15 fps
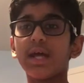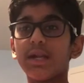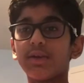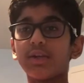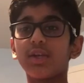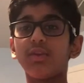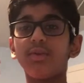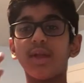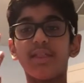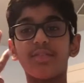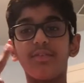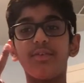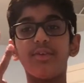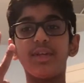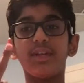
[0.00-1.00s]
you're gonna do that
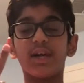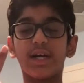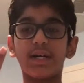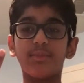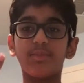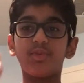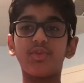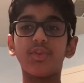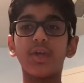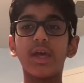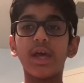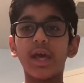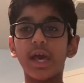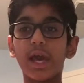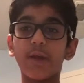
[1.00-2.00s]
3 times.
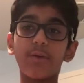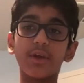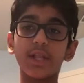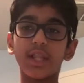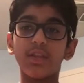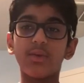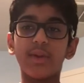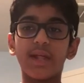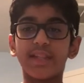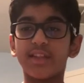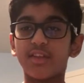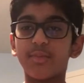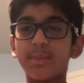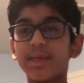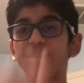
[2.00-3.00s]
And we're gonna do it at
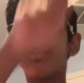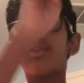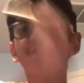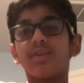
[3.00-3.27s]
this pace.